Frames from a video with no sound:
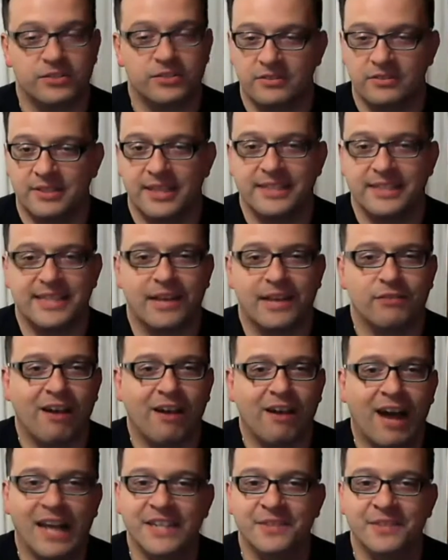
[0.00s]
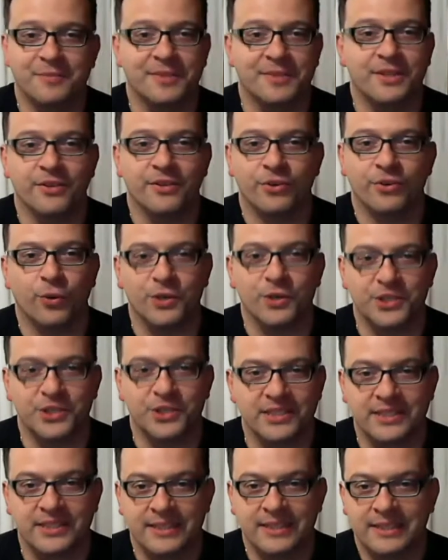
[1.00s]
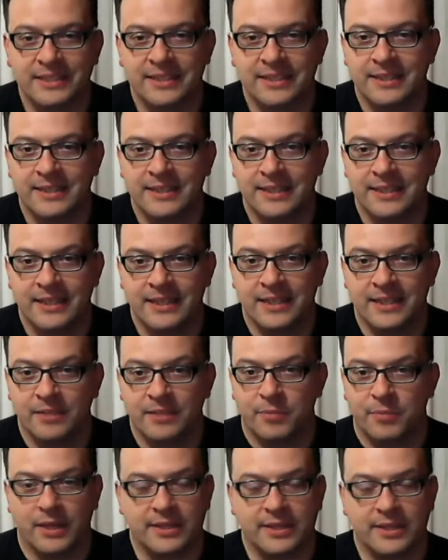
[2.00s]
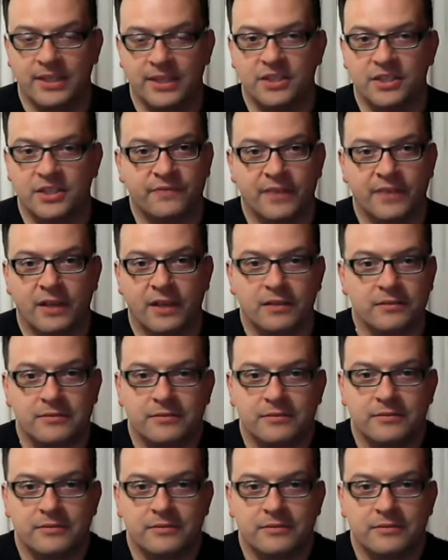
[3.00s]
they sound awesome and they're gorgeous, but they just felt